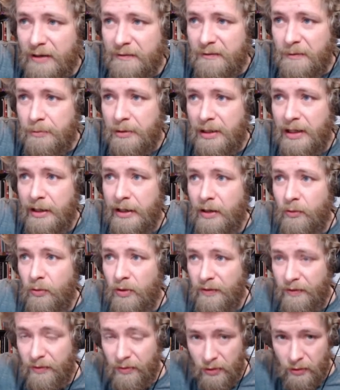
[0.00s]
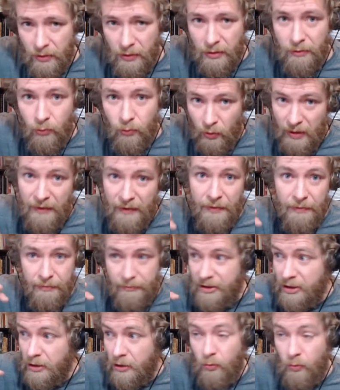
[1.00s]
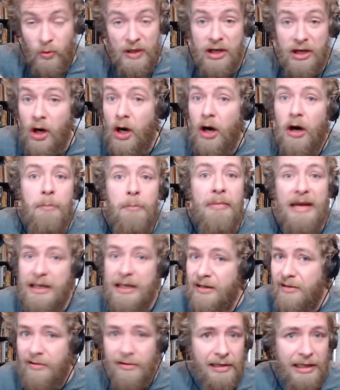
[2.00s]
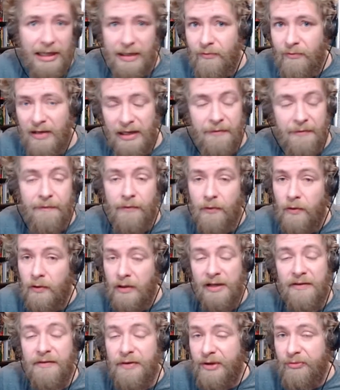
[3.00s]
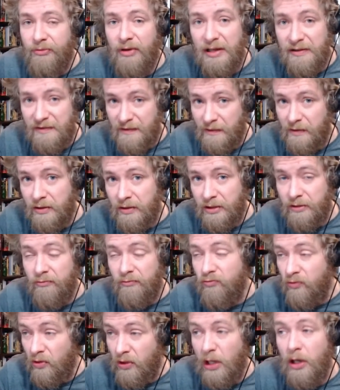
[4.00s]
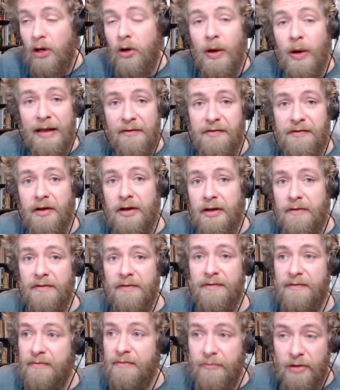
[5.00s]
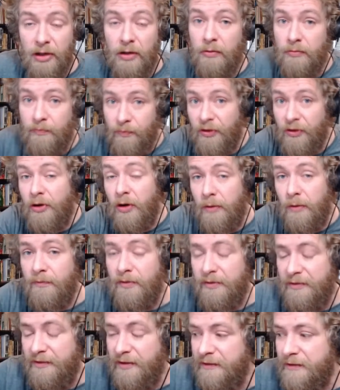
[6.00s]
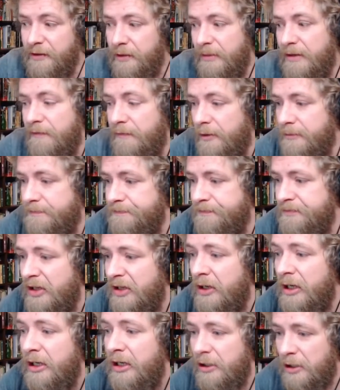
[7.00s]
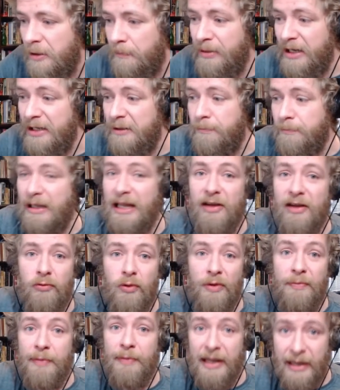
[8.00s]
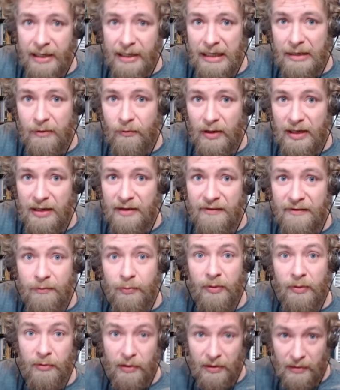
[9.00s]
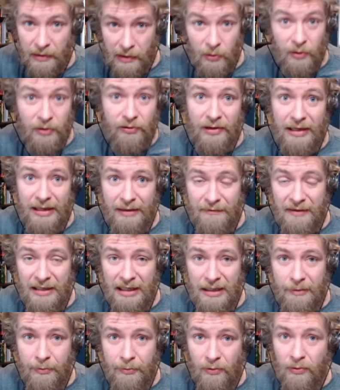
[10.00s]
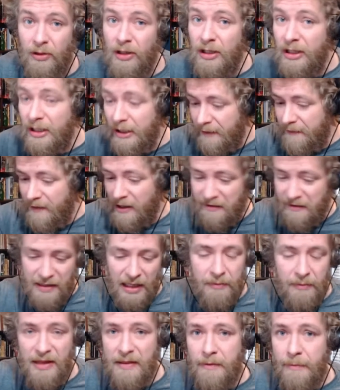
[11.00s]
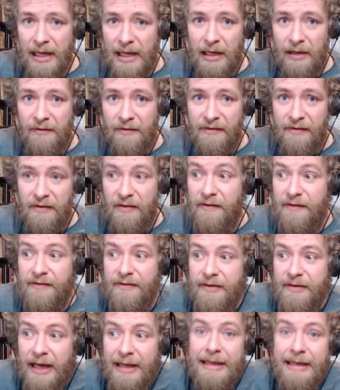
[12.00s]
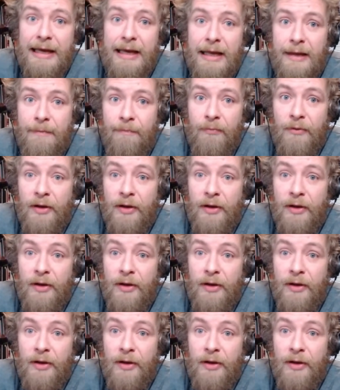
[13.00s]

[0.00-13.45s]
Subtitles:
a player with we can't make a good hit rate for? His hit rates look low outside of the conference he's coming from, compared to players with better hit rates with lower draft capital. And that's going to be the balance. Because, again,